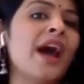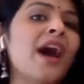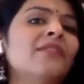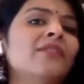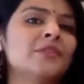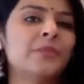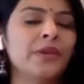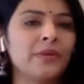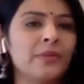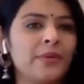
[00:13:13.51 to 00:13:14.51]
have this
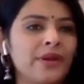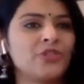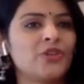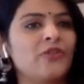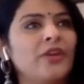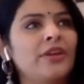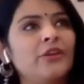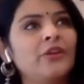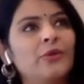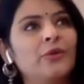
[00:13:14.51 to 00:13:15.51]
peer pressure where
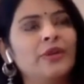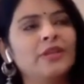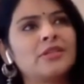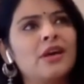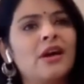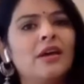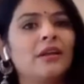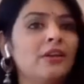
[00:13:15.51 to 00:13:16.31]
you know kids are uh,